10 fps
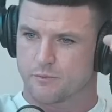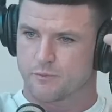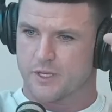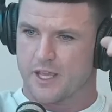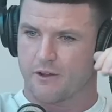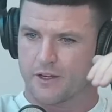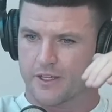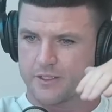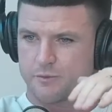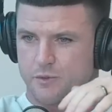now, I
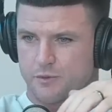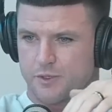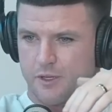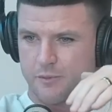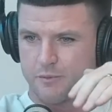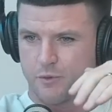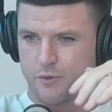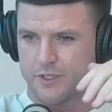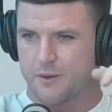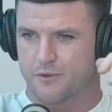guess, to go a bit more
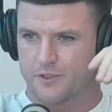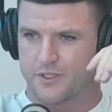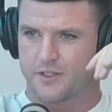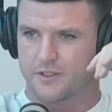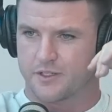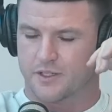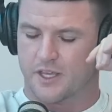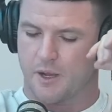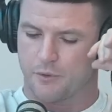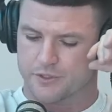deeper into your
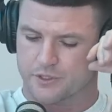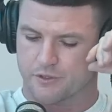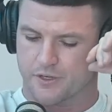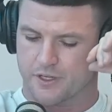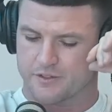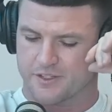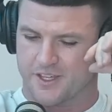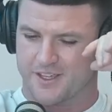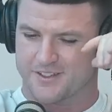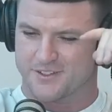Cowboys career.
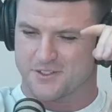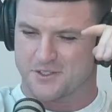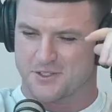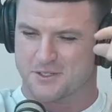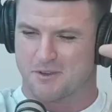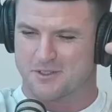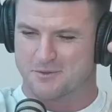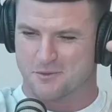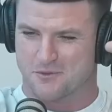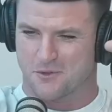And you just
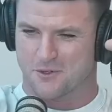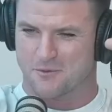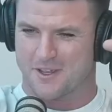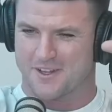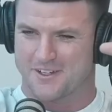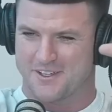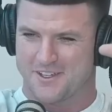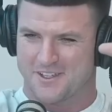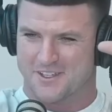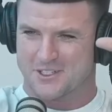mentioned before about
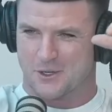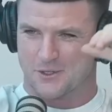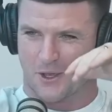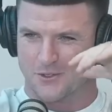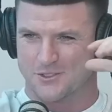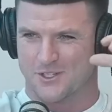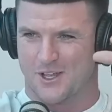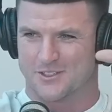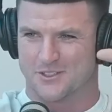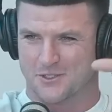coaches
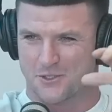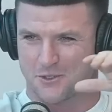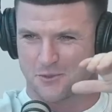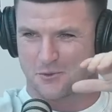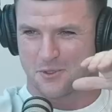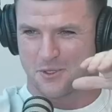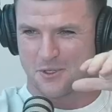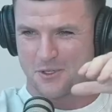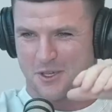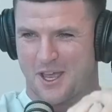asking you
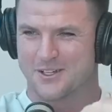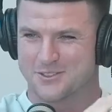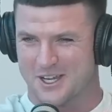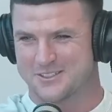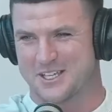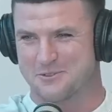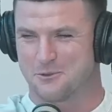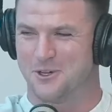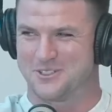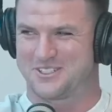how JT
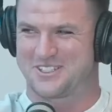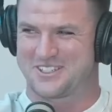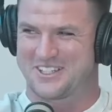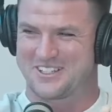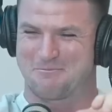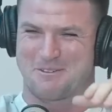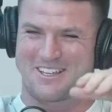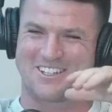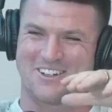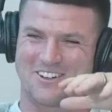was, the
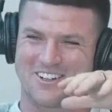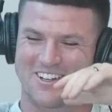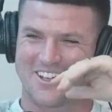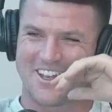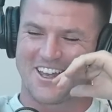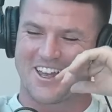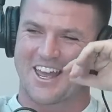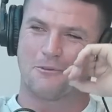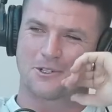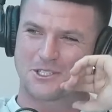big dog.
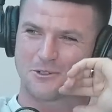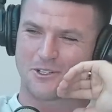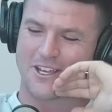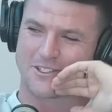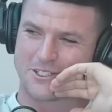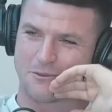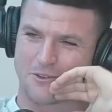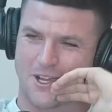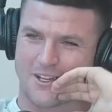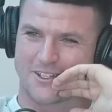How was your relationship with
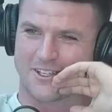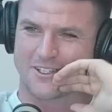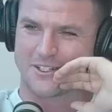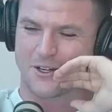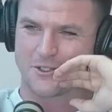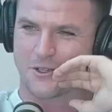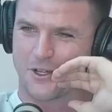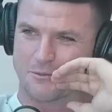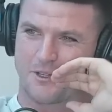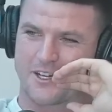JT? You
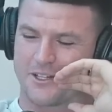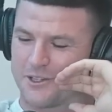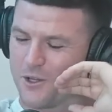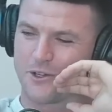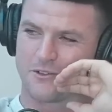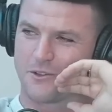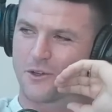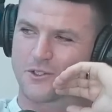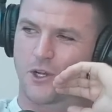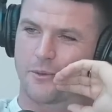guys played a
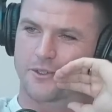lot of time